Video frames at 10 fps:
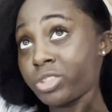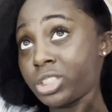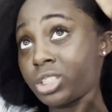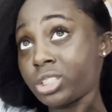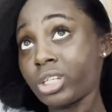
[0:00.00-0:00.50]

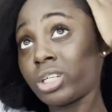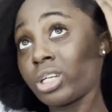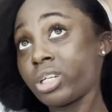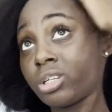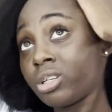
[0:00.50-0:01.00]
ticket
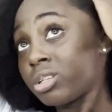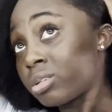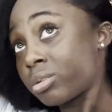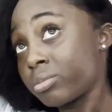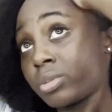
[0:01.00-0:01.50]
online
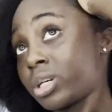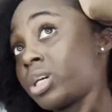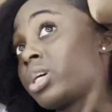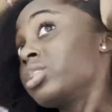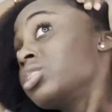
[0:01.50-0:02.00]

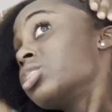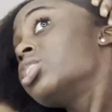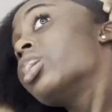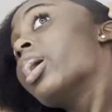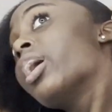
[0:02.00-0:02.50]
because,
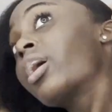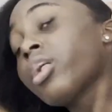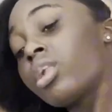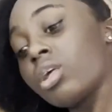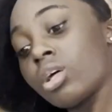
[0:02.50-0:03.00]
child,